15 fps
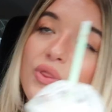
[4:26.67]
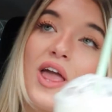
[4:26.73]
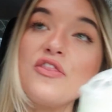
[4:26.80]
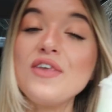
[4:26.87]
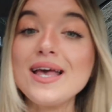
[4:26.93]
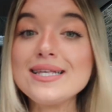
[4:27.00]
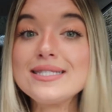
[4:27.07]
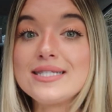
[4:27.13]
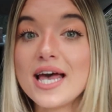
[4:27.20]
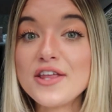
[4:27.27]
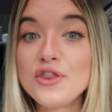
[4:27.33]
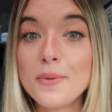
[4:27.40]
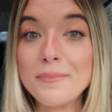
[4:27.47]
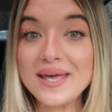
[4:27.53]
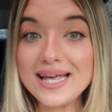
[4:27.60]
they said
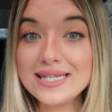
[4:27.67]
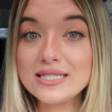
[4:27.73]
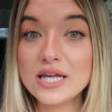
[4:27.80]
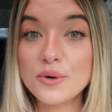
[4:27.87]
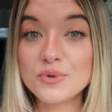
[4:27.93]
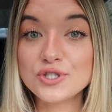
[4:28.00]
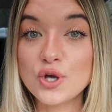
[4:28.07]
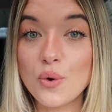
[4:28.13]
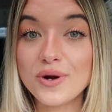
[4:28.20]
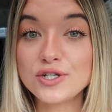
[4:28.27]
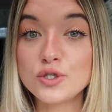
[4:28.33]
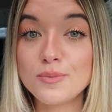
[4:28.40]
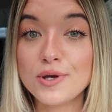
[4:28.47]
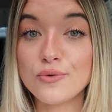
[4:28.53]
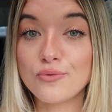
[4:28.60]
the pizza was going
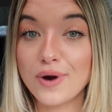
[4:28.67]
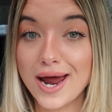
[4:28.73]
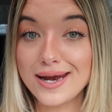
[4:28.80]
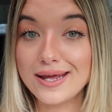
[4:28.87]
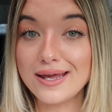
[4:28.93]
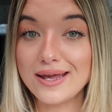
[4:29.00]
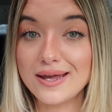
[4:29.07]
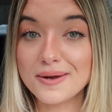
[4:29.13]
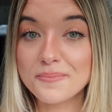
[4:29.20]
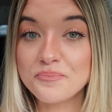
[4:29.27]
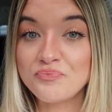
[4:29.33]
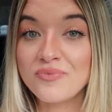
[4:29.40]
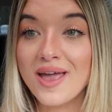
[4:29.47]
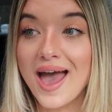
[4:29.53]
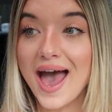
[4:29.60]
to be ready
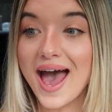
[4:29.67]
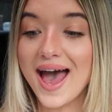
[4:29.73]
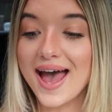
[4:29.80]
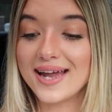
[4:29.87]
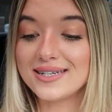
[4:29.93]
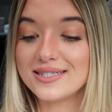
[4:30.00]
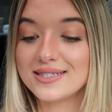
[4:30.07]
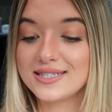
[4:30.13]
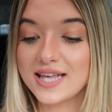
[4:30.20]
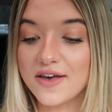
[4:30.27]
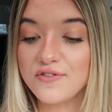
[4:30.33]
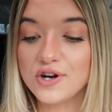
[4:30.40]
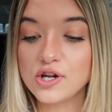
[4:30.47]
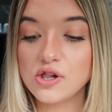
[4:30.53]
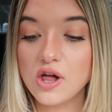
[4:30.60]
at
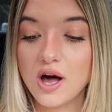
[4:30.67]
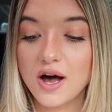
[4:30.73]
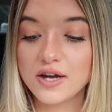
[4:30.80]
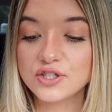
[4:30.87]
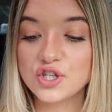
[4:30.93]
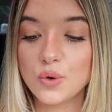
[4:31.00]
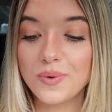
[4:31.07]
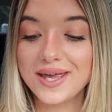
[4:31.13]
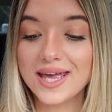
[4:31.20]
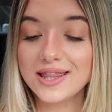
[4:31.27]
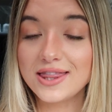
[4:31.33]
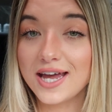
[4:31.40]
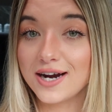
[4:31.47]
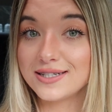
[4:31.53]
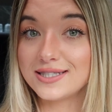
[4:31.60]
7 o'clock. So we
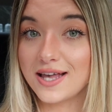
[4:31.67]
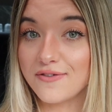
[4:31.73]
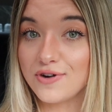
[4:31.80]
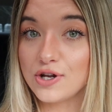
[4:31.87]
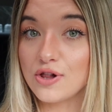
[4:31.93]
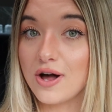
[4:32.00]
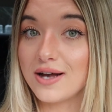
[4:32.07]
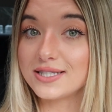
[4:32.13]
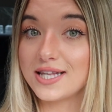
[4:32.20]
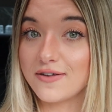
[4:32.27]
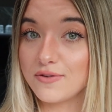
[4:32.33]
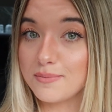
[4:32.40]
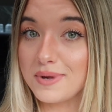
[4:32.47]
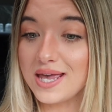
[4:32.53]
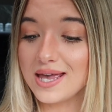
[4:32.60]
get there at 7 o'clock,
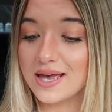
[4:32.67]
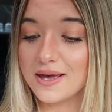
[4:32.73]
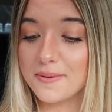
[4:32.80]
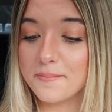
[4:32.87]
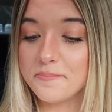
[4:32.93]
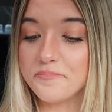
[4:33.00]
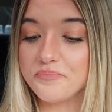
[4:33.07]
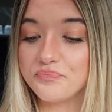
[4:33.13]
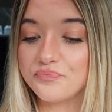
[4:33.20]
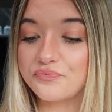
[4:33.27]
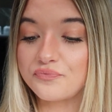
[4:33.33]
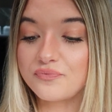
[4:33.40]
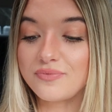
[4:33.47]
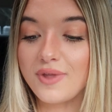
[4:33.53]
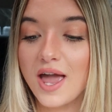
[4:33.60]
7 p.m.
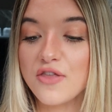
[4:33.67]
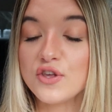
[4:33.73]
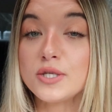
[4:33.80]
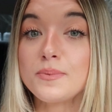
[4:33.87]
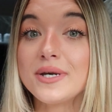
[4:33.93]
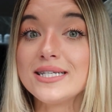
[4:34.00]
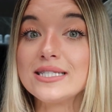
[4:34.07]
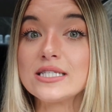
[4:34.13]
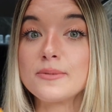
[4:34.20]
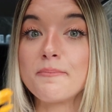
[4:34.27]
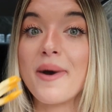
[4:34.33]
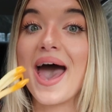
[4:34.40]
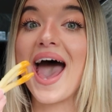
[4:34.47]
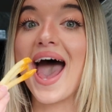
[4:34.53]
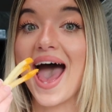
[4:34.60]
And this place is
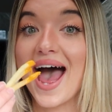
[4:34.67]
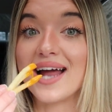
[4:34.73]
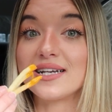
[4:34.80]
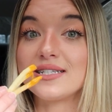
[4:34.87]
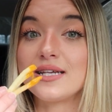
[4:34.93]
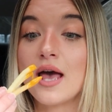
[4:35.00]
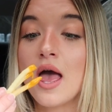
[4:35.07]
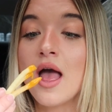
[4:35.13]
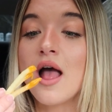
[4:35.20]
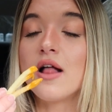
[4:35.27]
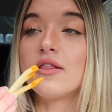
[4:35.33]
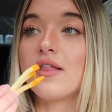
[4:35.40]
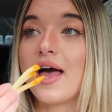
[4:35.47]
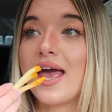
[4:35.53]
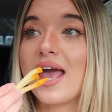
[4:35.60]
packed.
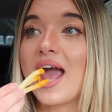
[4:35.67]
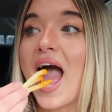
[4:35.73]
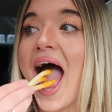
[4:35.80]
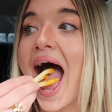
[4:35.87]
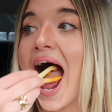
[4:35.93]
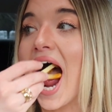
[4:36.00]
Like,